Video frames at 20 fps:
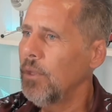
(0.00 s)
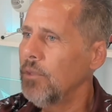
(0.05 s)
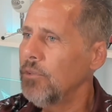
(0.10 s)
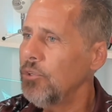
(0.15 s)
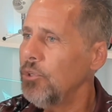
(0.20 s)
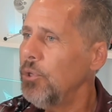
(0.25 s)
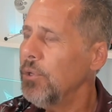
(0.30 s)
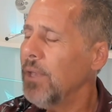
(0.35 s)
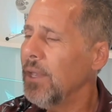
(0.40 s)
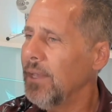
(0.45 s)

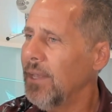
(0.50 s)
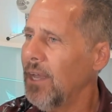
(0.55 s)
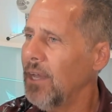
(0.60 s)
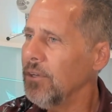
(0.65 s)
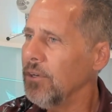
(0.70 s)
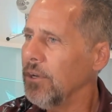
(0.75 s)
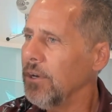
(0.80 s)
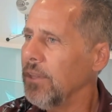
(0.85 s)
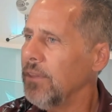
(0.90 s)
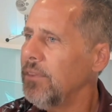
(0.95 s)
So you can
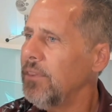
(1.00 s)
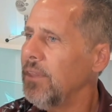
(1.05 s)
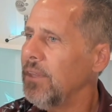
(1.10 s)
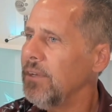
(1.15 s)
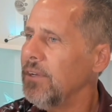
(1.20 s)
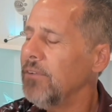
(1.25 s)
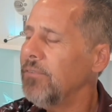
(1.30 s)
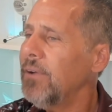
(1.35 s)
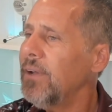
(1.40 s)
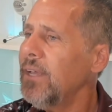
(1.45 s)
count on it
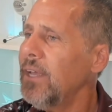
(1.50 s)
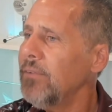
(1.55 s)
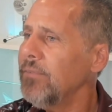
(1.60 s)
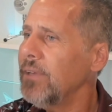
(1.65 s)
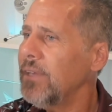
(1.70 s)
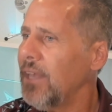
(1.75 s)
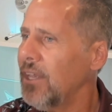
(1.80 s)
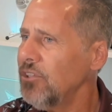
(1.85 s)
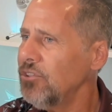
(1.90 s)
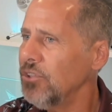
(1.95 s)
that if I have
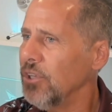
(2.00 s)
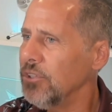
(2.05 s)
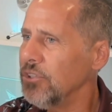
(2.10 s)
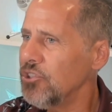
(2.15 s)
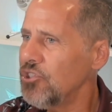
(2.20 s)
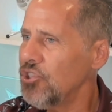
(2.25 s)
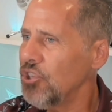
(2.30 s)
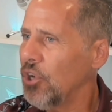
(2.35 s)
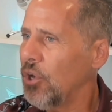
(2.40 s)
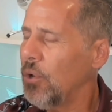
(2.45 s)
a guest on
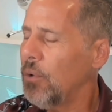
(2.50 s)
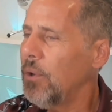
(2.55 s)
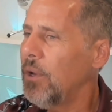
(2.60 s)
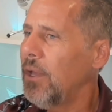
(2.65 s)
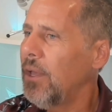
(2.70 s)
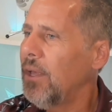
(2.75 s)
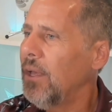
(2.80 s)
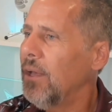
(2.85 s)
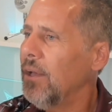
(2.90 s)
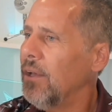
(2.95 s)
the show,
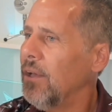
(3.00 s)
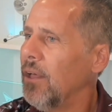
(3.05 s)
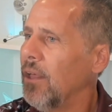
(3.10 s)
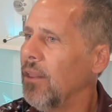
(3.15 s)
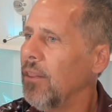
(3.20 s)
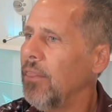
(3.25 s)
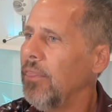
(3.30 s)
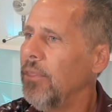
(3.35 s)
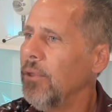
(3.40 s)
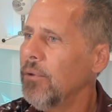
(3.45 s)

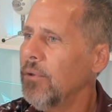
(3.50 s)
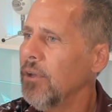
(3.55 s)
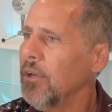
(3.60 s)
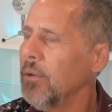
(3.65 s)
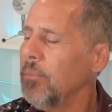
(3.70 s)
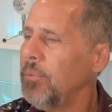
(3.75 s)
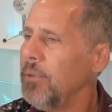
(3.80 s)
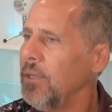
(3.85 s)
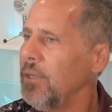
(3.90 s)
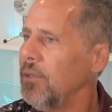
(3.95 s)
uh, they're going
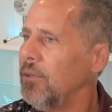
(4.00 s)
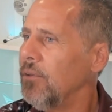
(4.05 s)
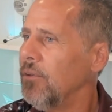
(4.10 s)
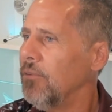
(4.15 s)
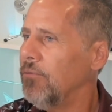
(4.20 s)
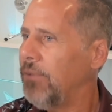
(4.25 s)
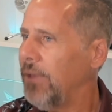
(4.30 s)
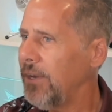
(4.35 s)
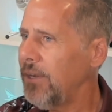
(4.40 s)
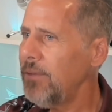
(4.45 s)
to be
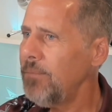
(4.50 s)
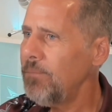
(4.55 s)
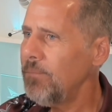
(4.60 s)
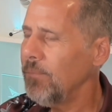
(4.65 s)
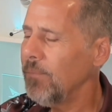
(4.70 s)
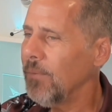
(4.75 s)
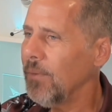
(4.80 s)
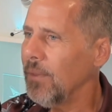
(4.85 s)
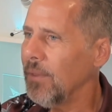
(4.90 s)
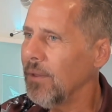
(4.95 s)
vetted,
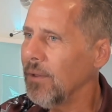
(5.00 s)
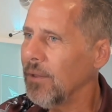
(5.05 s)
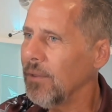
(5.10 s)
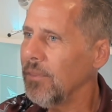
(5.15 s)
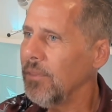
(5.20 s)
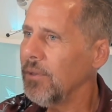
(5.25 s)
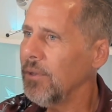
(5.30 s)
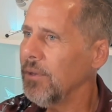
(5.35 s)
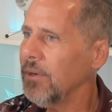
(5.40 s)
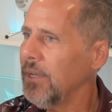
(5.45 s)
uh,
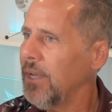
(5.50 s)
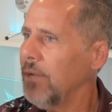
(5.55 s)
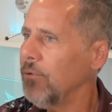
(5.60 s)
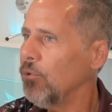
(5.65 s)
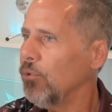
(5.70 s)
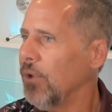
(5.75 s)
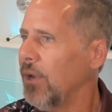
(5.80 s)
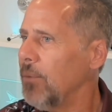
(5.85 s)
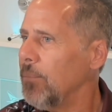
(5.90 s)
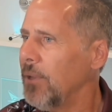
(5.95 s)
they're going to have
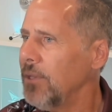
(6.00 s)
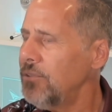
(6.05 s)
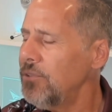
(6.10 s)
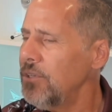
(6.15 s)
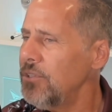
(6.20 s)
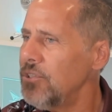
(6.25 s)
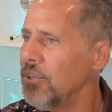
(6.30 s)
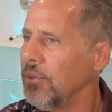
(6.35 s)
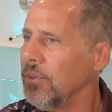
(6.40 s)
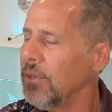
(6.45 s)
a great
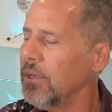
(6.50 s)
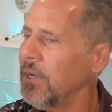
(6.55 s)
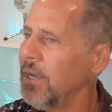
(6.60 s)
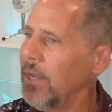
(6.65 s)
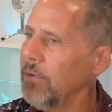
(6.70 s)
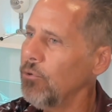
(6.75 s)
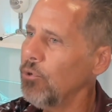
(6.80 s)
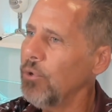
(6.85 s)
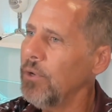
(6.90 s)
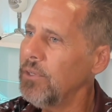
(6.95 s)
message, and they're going to
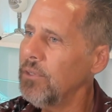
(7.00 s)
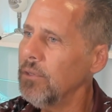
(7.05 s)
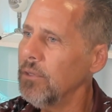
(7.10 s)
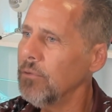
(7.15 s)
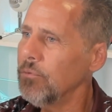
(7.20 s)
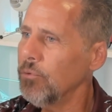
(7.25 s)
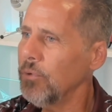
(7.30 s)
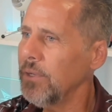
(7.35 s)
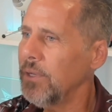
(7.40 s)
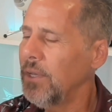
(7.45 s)
have a great
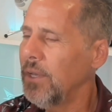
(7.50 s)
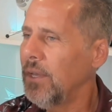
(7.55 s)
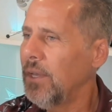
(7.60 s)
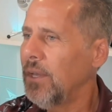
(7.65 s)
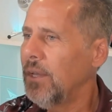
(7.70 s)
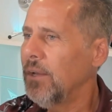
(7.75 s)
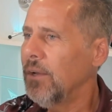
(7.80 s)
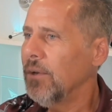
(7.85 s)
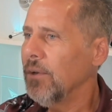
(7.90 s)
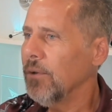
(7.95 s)
delivery.
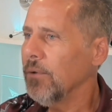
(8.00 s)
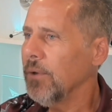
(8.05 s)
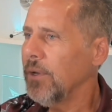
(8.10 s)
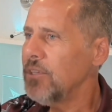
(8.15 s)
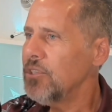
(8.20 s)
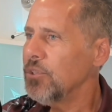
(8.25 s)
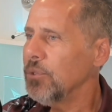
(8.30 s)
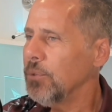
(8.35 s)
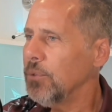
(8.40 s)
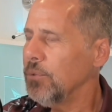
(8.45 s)
All
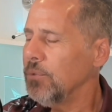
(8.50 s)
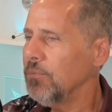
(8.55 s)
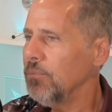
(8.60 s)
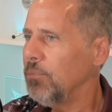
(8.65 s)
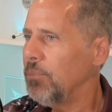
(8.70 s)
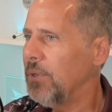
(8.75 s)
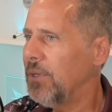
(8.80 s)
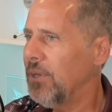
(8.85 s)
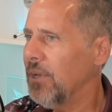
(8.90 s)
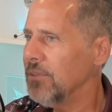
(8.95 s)
right. So
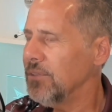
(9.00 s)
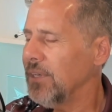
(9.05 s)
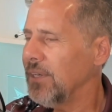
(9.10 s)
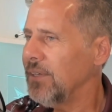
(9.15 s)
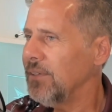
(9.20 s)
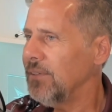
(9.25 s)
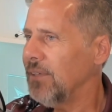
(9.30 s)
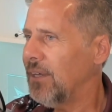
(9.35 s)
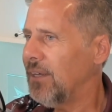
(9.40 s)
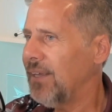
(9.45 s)
because
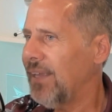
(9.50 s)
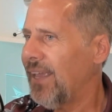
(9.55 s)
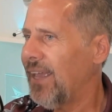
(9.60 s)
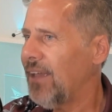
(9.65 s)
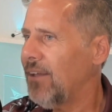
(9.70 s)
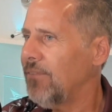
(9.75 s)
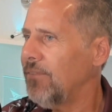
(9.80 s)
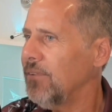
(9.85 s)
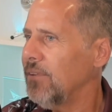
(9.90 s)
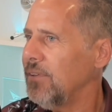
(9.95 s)
I, I
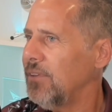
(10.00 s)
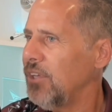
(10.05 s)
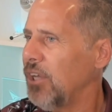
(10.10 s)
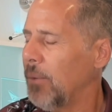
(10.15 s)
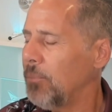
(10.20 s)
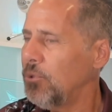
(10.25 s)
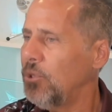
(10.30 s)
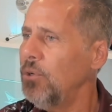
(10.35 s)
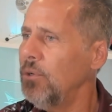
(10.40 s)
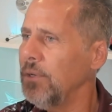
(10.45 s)
have uh, the
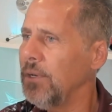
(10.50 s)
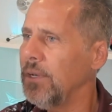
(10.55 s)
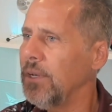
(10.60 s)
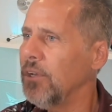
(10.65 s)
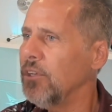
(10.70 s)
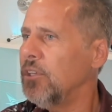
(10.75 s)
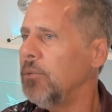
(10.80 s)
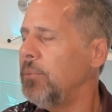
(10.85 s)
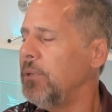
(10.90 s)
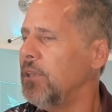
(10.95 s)
opportunity
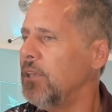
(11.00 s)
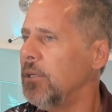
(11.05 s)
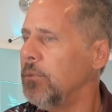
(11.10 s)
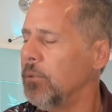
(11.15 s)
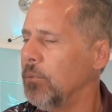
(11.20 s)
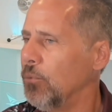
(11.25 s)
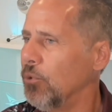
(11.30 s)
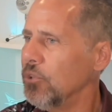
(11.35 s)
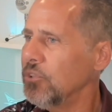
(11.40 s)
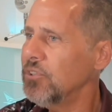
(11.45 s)
now to be a little
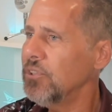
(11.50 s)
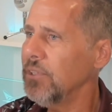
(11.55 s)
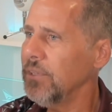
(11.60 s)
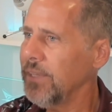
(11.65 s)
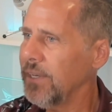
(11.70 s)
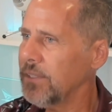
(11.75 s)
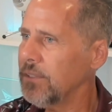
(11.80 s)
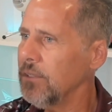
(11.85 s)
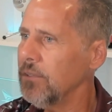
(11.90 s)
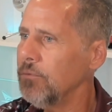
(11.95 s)
bit more
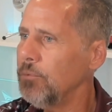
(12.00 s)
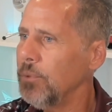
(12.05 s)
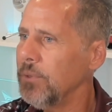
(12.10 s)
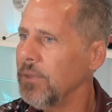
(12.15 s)
selective